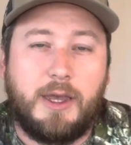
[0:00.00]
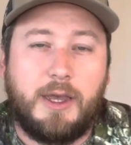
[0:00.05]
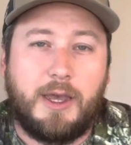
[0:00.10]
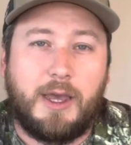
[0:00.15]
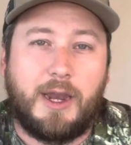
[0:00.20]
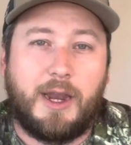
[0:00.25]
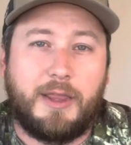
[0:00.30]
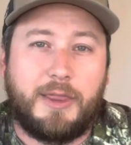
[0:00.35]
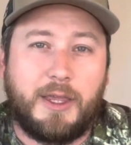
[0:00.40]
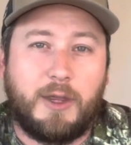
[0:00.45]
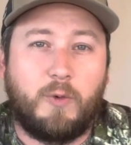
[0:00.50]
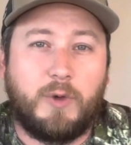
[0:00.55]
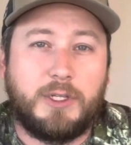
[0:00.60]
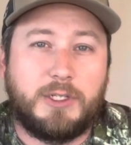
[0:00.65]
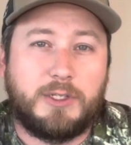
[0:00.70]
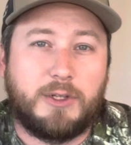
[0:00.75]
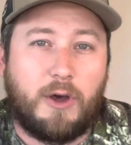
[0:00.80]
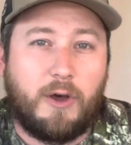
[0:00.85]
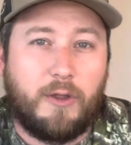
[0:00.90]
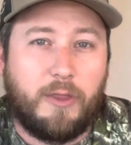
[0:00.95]
And I think we
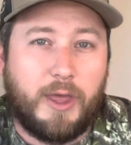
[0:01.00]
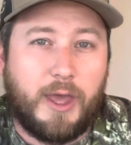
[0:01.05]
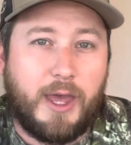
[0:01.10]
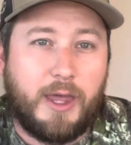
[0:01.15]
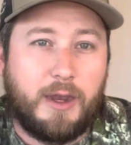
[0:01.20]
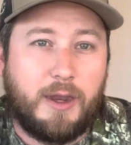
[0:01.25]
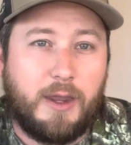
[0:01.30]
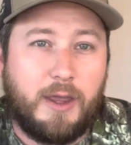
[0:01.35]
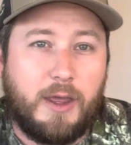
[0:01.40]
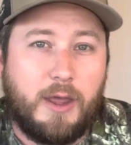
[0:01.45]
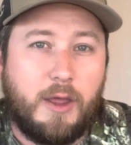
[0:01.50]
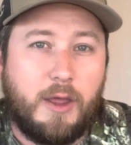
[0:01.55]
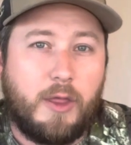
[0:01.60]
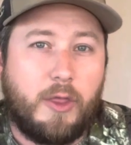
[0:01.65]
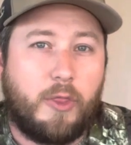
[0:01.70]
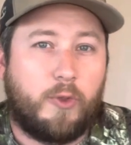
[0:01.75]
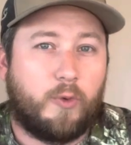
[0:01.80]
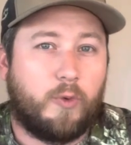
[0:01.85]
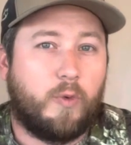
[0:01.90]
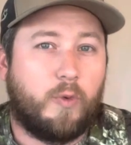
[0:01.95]
saw that
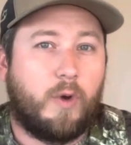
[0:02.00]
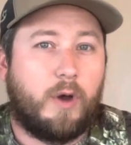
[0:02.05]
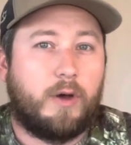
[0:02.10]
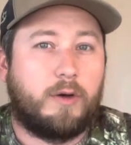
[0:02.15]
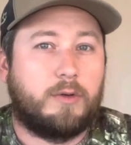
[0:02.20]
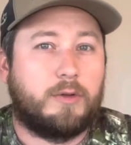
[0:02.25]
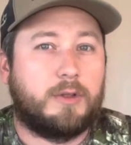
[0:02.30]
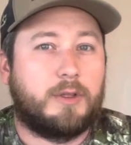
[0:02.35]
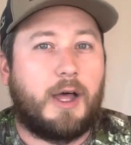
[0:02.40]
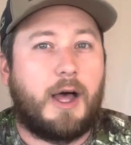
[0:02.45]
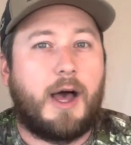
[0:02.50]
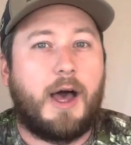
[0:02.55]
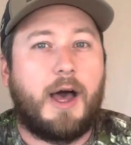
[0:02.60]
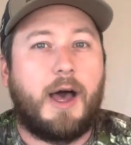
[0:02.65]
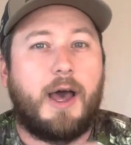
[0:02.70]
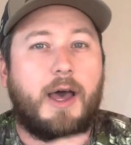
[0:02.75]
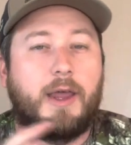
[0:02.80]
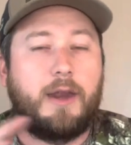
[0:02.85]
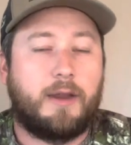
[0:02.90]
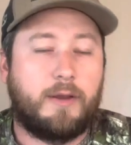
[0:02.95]
through a
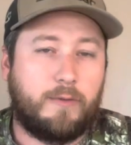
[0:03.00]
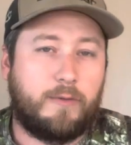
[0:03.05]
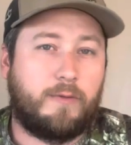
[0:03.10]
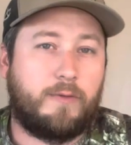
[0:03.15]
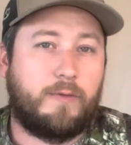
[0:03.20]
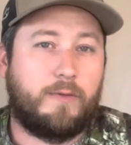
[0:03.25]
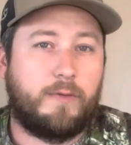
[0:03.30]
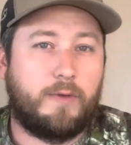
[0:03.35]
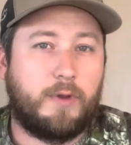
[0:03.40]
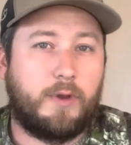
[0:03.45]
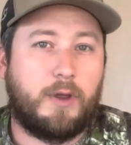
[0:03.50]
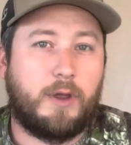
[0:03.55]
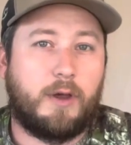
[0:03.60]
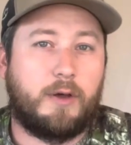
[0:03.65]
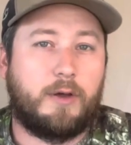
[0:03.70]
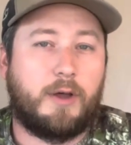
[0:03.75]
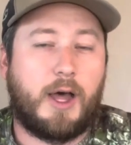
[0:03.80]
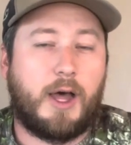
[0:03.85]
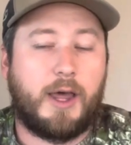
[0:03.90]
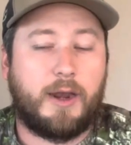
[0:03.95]
lot
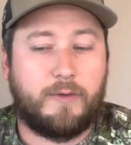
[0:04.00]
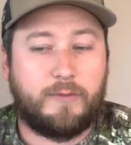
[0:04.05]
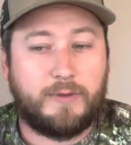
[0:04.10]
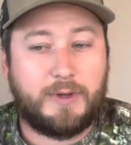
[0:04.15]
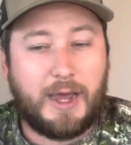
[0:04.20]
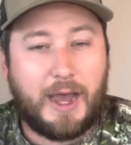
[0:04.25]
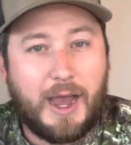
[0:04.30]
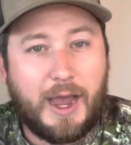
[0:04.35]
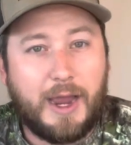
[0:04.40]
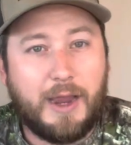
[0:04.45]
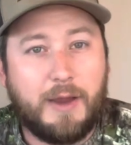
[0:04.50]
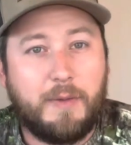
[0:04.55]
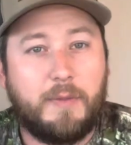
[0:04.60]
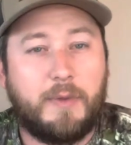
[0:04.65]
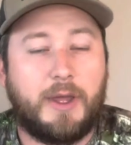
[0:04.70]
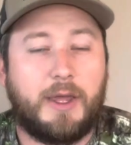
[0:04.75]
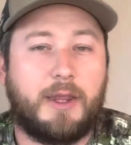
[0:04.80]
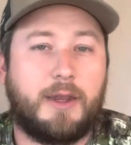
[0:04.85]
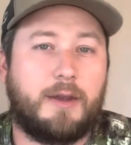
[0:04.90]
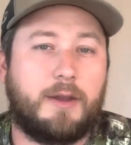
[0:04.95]
of time,
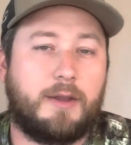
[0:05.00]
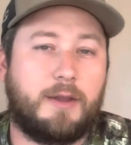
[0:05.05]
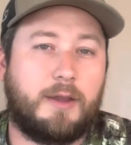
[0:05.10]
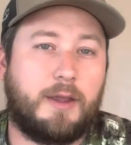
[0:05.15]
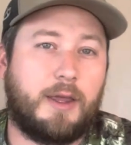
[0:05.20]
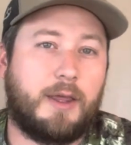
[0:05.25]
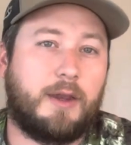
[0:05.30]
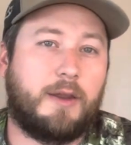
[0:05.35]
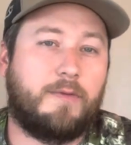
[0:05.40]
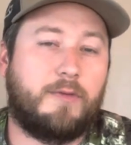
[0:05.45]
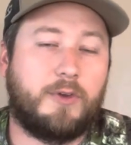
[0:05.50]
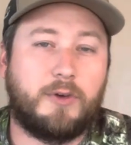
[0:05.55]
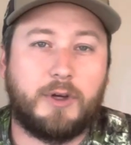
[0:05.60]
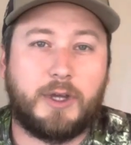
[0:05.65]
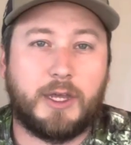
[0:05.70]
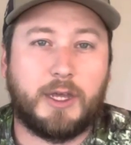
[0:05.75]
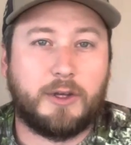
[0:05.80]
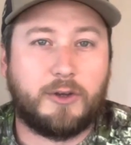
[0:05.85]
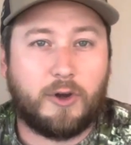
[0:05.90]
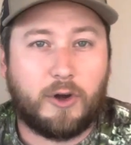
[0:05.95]
and if you look
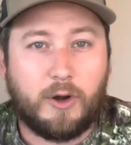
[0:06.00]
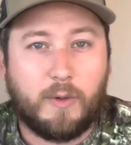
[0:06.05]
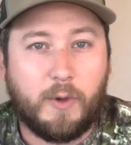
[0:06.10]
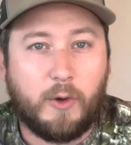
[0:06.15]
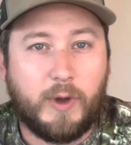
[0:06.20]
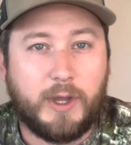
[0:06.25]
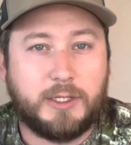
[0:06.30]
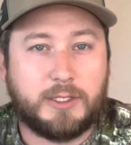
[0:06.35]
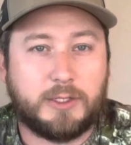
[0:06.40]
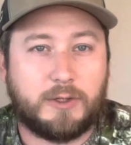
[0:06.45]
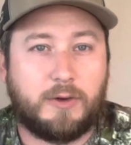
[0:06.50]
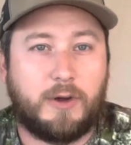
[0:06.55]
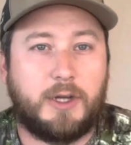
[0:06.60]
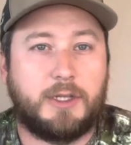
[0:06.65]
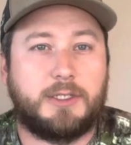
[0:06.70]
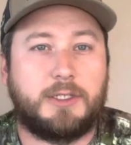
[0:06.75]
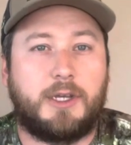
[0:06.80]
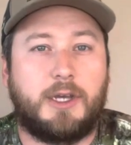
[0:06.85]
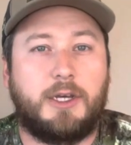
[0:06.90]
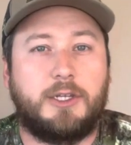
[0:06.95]
at tournament weights across
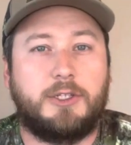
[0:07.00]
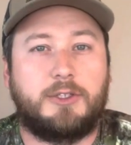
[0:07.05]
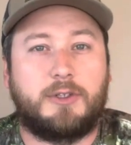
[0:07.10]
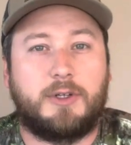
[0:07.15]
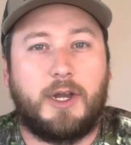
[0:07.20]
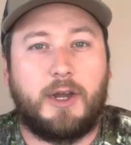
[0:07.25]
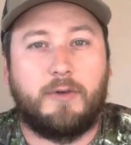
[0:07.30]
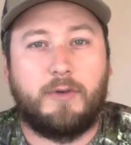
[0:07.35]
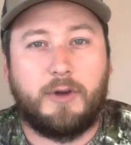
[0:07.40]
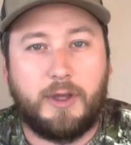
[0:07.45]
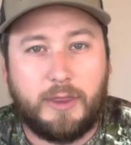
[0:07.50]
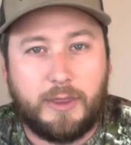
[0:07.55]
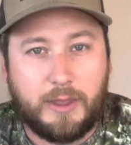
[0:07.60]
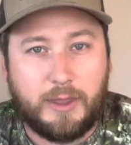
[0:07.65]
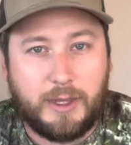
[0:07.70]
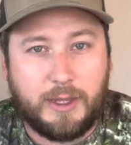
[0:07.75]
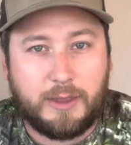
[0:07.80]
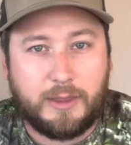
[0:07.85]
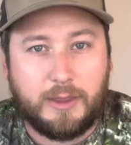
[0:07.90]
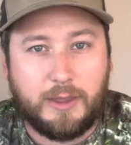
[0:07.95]
the country, I really
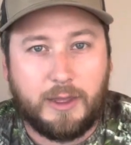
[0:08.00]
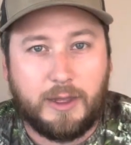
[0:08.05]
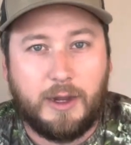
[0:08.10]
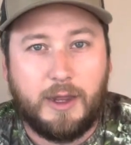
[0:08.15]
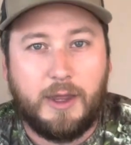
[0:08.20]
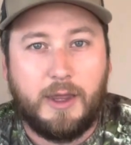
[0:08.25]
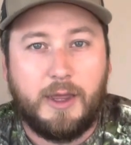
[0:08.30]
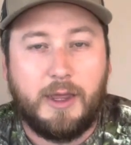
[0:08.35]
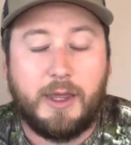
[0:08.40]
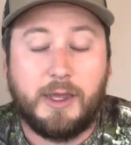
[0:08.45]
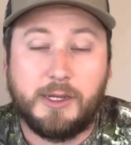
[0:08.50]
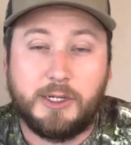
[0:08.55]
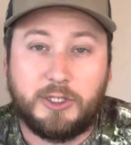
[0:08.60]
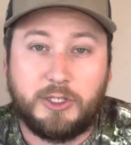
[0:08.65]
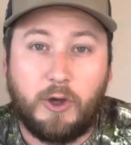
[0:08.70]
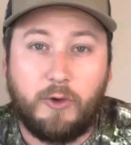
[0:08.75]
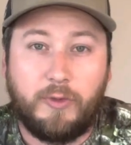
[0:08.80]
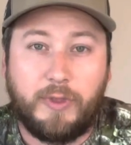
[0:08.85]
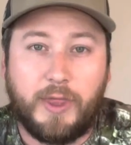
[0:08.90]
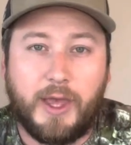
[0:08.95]
think that it
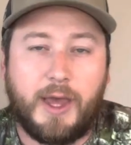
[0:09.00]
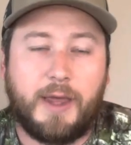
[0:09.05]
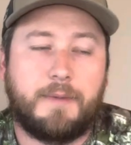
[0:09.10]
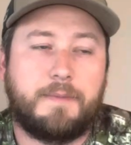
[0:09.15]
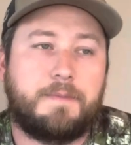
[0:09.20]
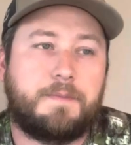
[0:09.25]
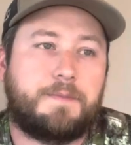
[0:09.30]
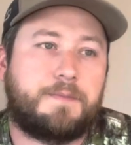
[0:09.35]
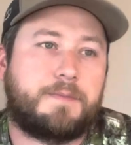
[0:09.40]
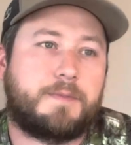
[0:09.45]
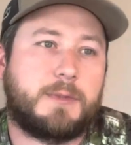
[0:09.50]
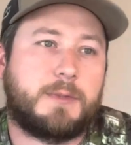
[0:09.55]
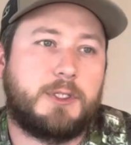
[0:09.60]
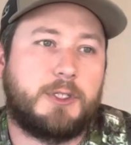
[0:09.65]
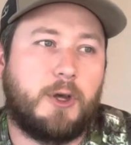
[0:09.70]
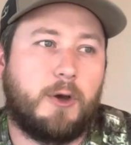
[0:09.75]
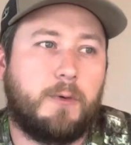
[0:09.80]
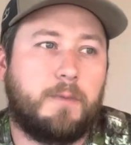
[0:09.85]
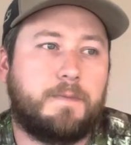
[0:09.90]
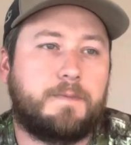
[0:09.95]
showed that.
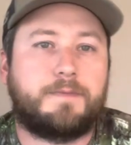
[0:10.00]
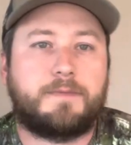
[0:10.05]
So